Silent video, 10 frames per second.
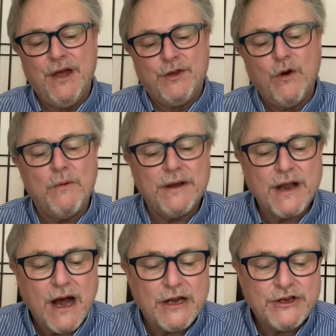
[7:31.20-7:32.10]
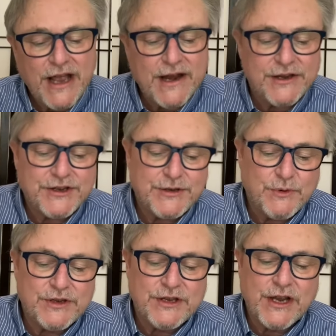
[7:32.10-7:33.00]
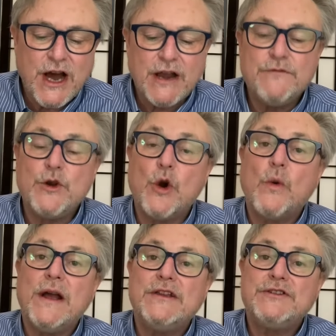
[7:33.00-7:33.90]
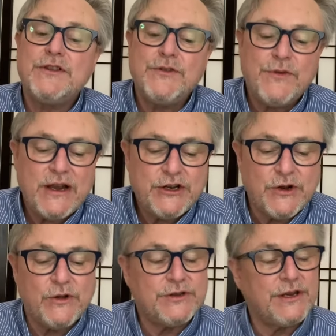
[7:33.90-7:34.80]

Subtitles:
The Roman god Janus was the god of doorways and thresholds,